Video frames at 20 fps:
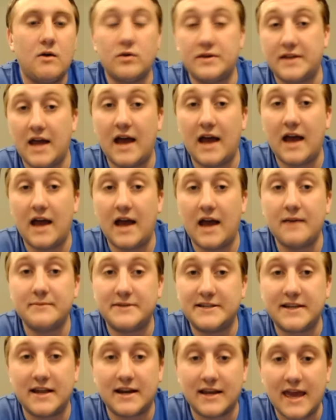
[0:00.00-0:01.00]
At times he's
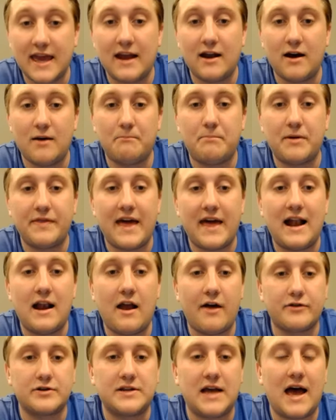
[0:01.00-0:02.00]
going to get them, but then
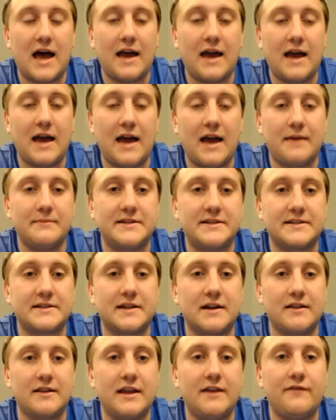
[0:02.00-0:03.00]
at other times it's going
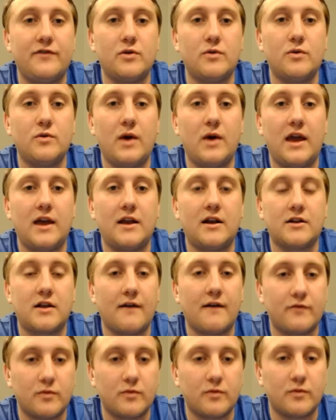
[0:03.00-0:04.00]
to leave you in
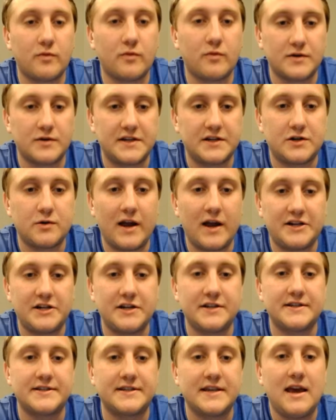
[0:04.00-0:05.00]
uncomfortable
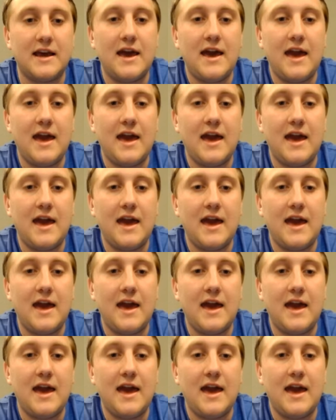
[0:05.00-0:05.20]
situations,